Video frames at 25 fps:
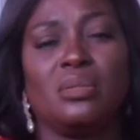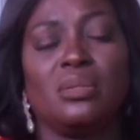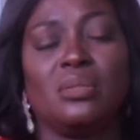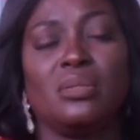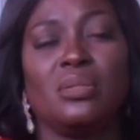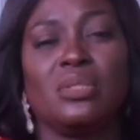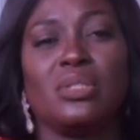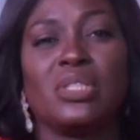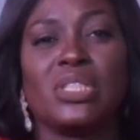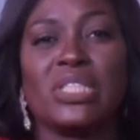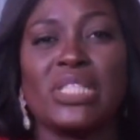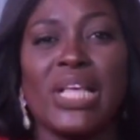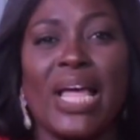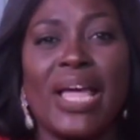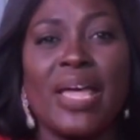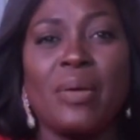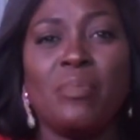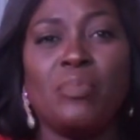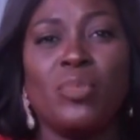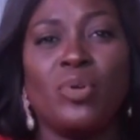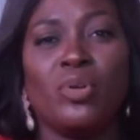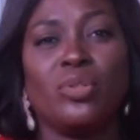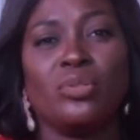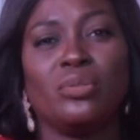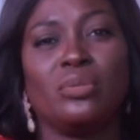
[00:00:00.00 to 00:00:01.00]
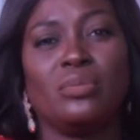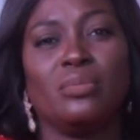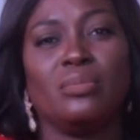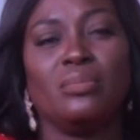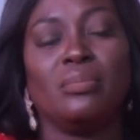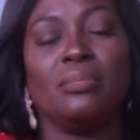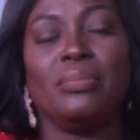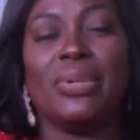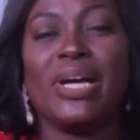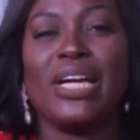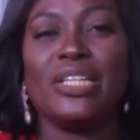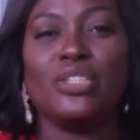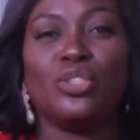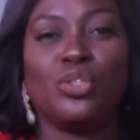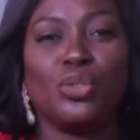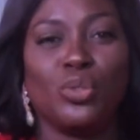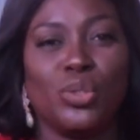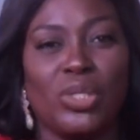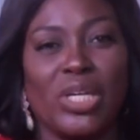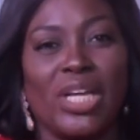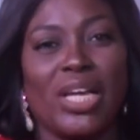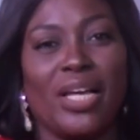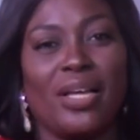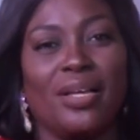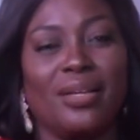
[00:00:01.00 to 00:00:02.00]
Simon, bar
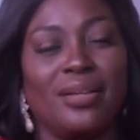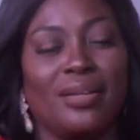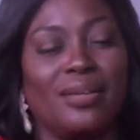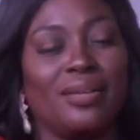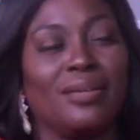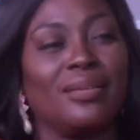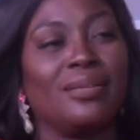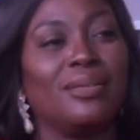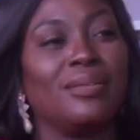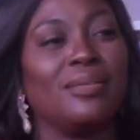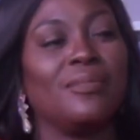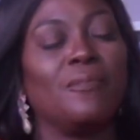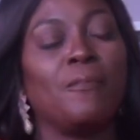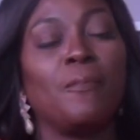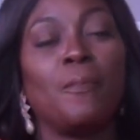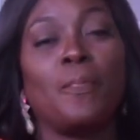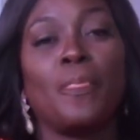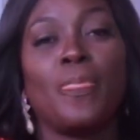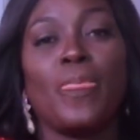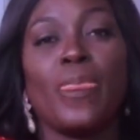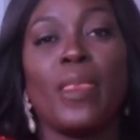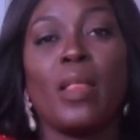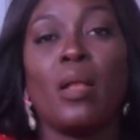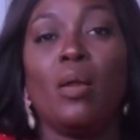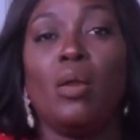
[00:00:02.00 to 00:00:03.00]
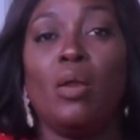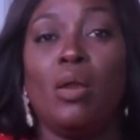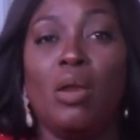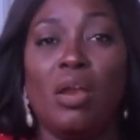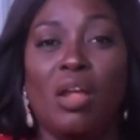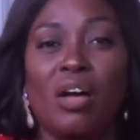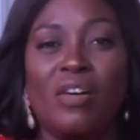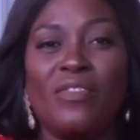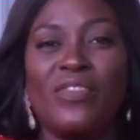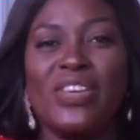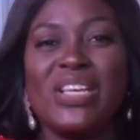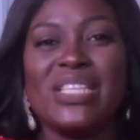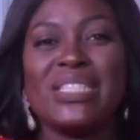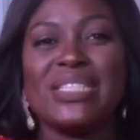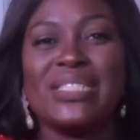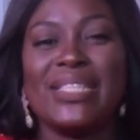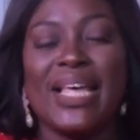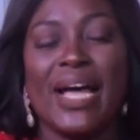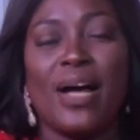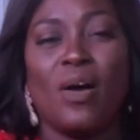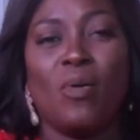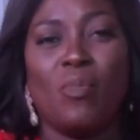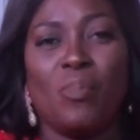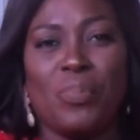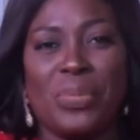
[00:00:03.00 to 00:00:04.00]
Jonah. Lovest
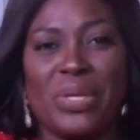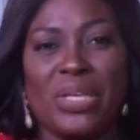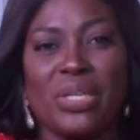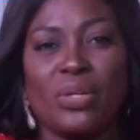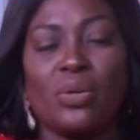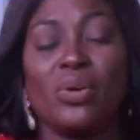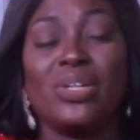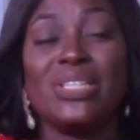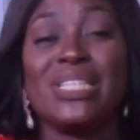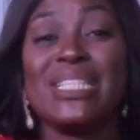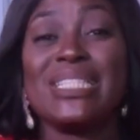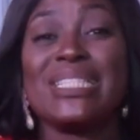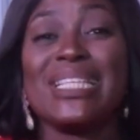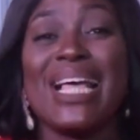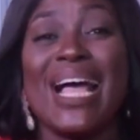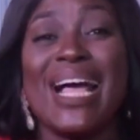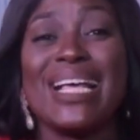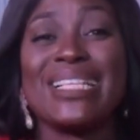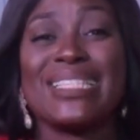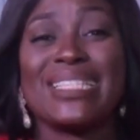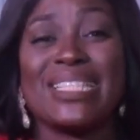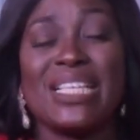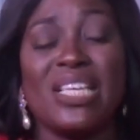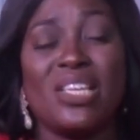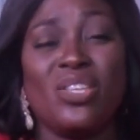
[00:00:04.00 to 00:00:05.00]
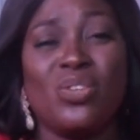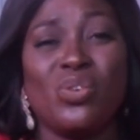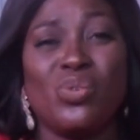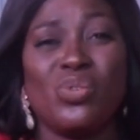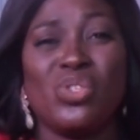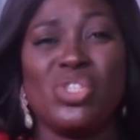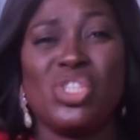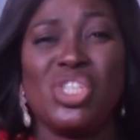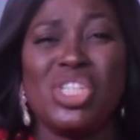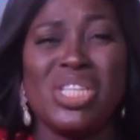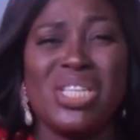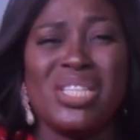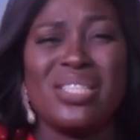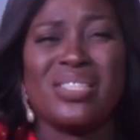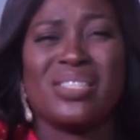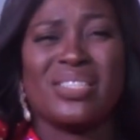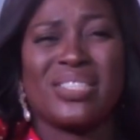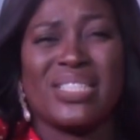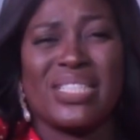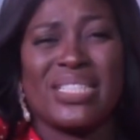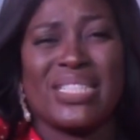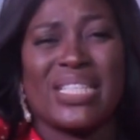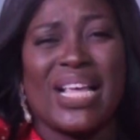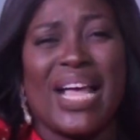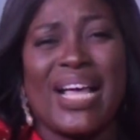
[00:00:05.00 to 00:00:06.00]
thou me? God is asking you. Jesus
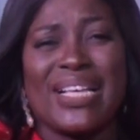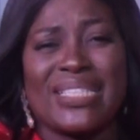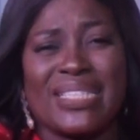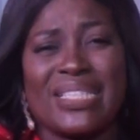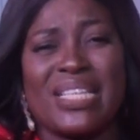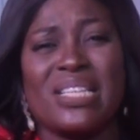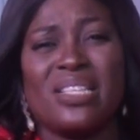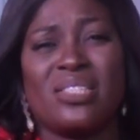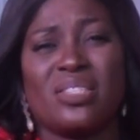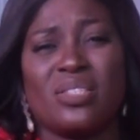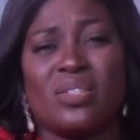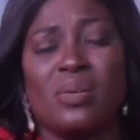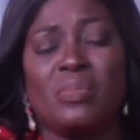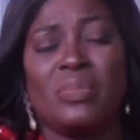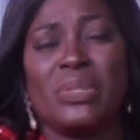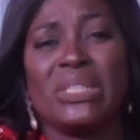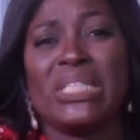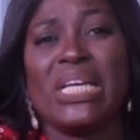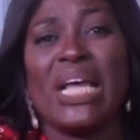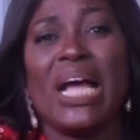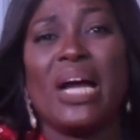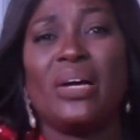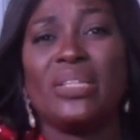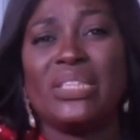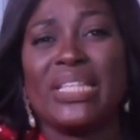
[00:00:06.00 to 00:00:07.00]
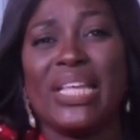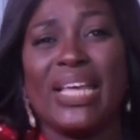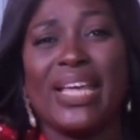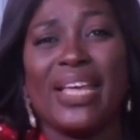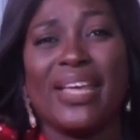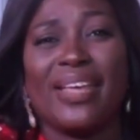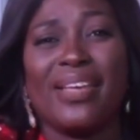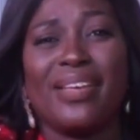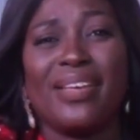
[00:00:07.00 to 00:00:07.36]
is asking somebody out there.